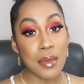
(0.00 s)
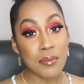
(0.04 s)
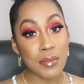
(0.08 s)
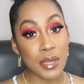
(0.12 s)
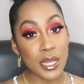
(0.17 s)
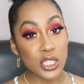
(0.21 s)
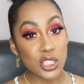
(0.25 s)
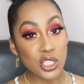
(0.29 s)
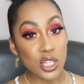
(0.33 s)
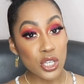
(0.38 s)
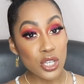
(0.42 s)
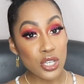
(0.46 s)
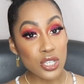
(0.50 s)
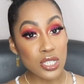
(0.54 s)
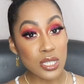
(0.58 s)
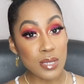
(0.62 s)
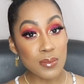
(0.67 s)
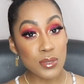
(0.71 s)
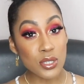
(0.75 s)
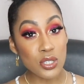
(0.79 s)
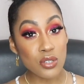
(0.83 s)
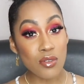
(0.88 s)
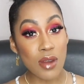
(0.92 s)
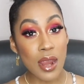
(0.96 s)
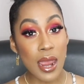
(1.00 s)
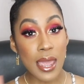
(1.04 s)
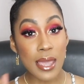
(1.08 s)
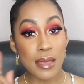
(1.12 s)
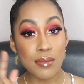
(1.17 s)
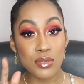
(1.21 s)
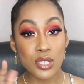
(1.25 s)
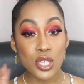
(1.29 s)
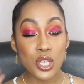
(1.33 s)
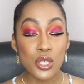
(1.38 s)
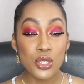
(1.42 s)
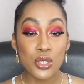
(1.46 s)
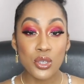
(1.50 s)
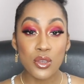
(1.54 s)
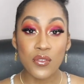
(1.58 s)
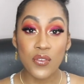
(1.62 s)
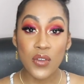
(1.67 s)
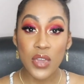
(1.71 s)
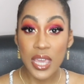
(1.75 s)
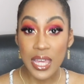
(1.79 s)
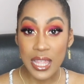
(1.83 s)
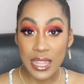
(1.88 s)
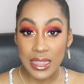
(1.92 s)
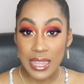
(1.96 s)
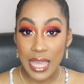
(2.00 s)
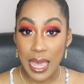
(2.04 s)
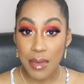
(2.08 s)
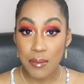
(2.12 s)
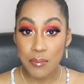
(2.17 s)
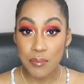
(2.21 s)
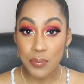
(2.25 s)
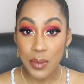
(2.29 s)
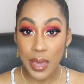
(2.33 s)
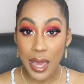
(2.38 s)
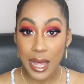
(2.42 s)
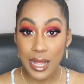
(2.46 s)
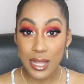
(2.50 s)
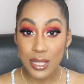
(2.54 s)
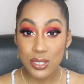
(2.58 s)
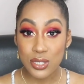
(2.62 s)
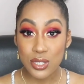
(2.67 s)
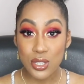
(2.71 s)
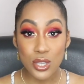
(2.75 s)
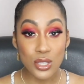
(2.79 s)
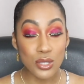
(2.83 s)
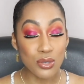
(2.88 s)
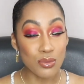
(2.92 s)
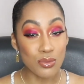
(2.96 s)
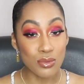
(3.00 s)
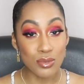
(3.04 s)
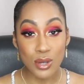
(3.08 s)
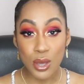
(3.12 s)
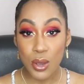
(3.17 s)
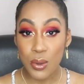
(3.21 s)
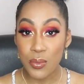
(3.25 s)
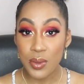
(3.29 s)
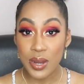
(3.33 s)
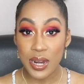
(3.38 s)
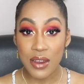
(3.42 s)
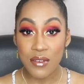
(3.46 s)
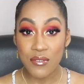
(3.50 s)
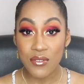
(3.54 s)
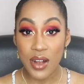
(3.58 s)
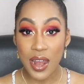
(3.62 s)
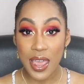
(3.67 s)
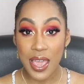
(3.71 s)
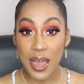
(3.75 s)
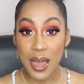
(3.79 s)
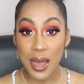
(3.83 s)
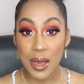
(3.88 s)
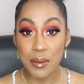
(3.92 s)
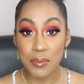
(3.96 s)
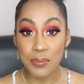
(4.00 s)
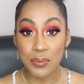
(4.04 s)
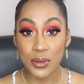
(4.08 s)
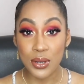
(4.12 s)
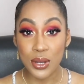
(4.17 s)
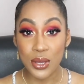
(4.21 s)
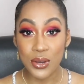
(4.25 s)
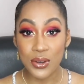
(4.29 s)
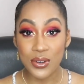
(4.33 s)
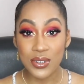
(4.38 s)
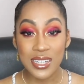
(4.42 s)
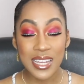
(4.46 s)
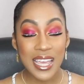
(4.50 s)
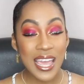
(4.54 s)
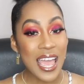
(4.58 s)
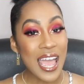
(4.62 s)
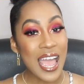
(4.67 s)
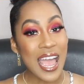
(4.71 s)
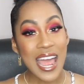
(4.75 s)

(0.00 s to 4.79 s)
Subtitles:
Make sure you're subscribed. You've hit that bell so you know whenever I upload.